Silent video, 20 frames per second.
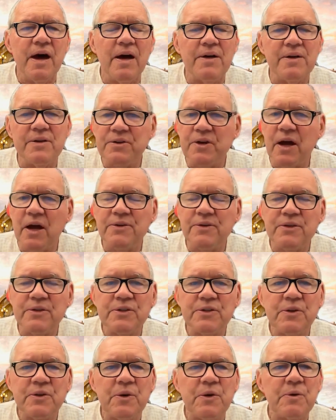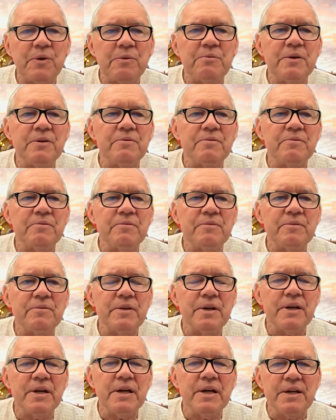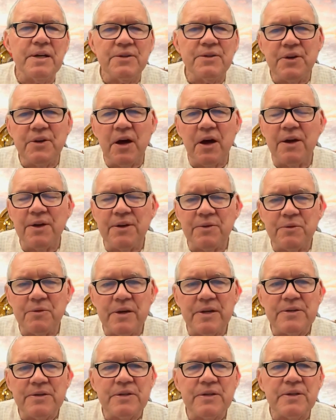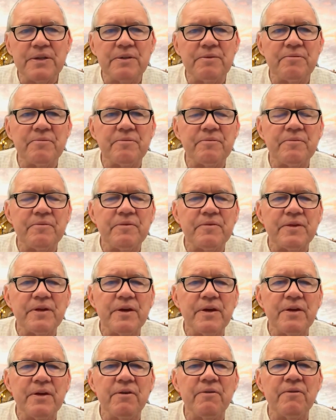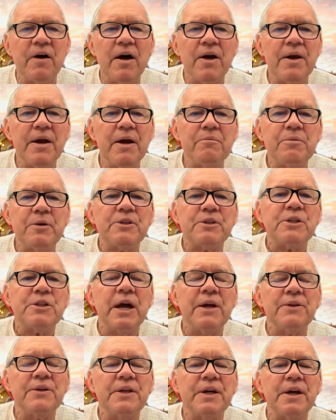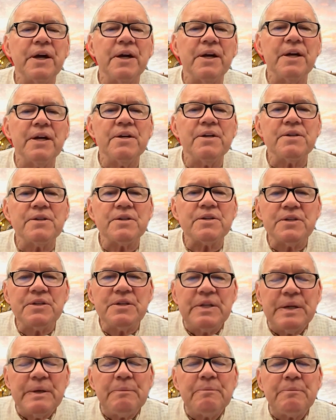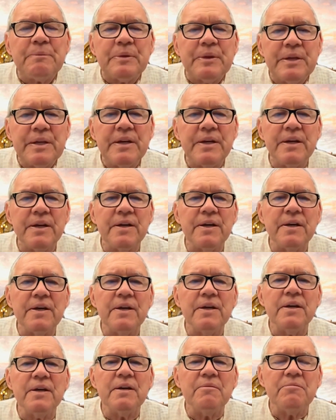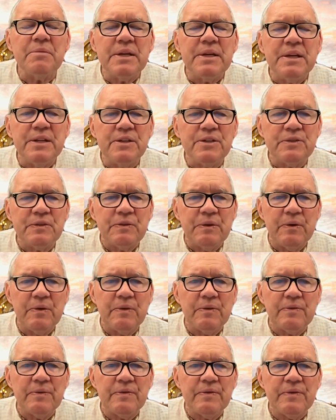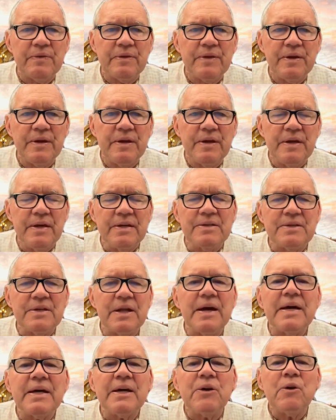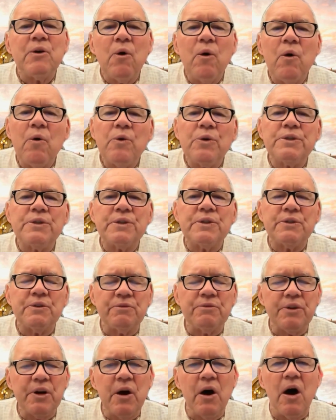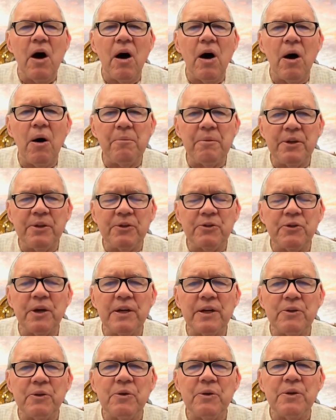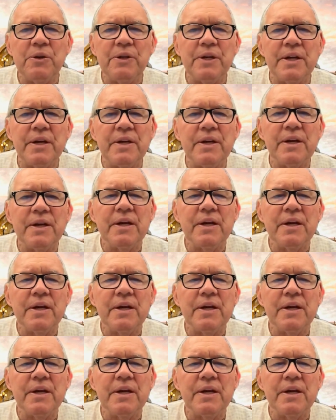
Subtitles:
He's not disturbed. He's not at risk. Nirvari apashantaya. He is deeply peaceful. He's like an ocean of calm and tranquility.